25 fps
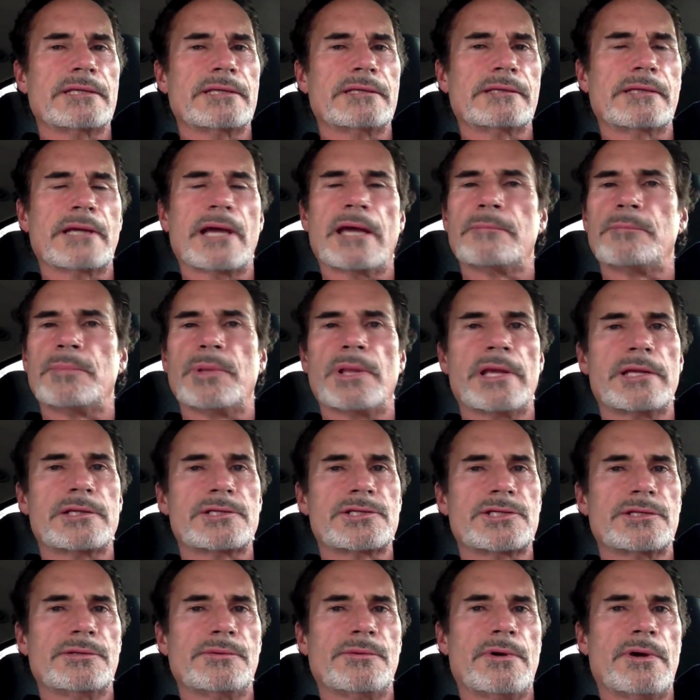and God
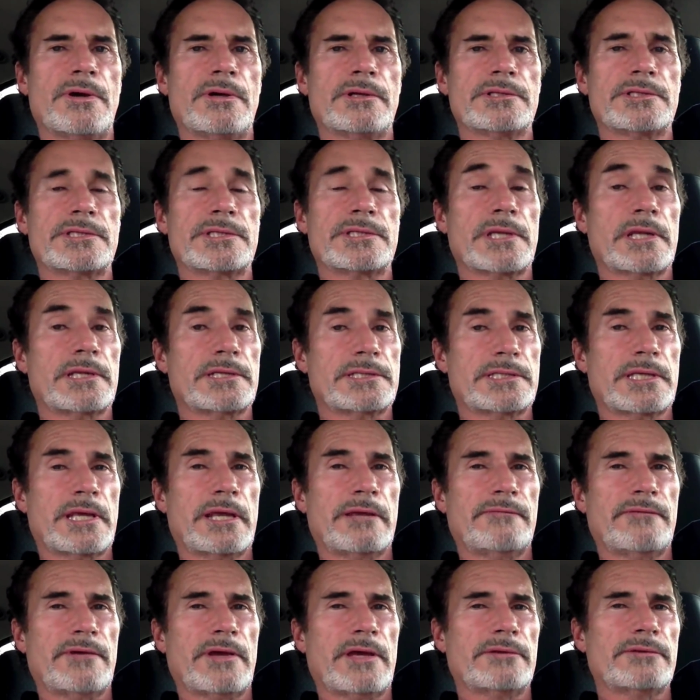bless you all, and stay
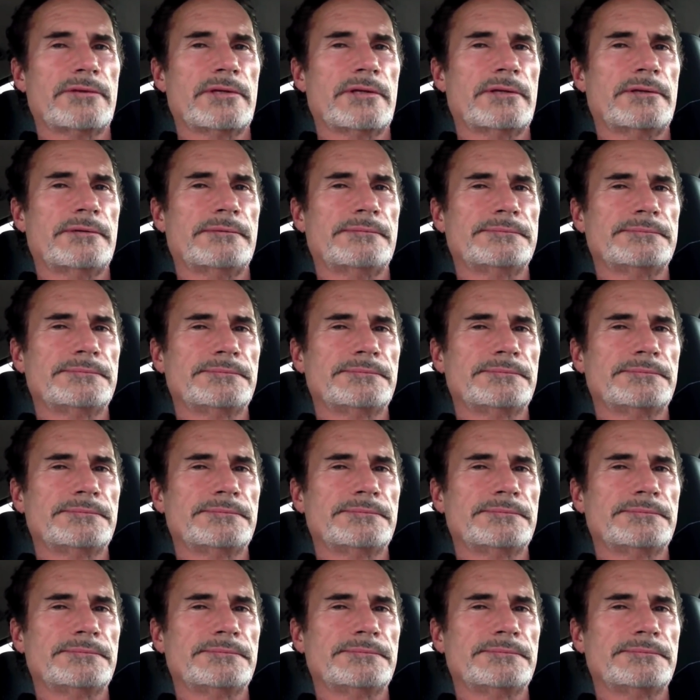safe out there.